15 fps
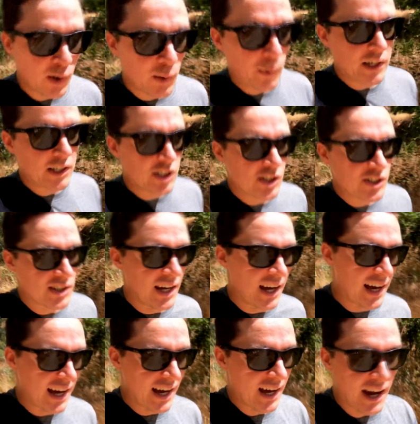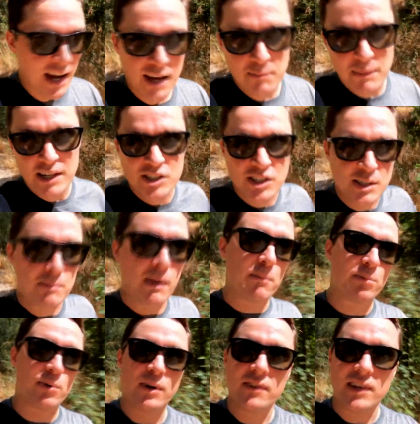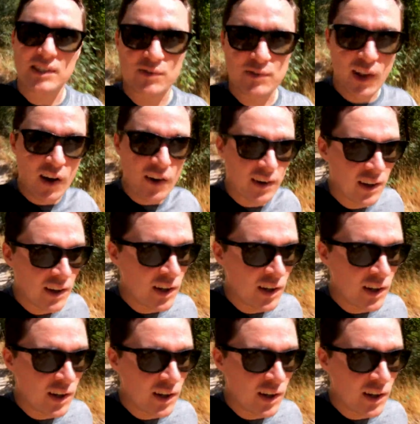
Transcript: which I had mentioned in my previous vlog,